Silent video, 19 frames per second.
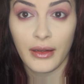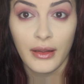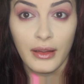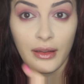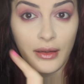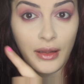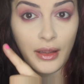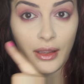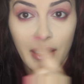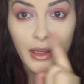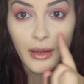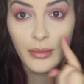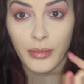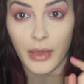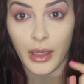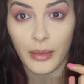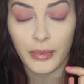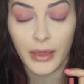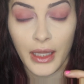Just put it
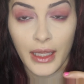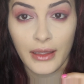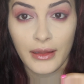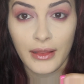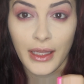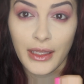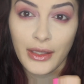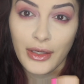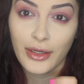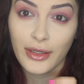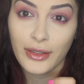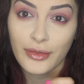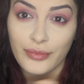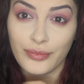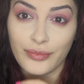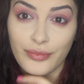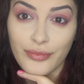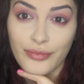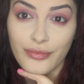all over
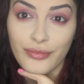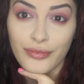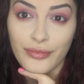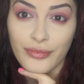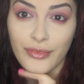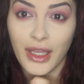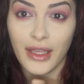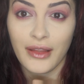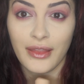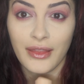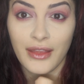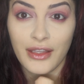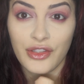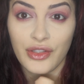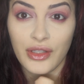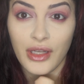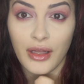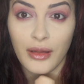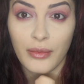your
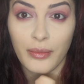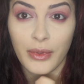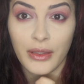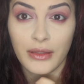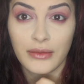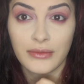waterline.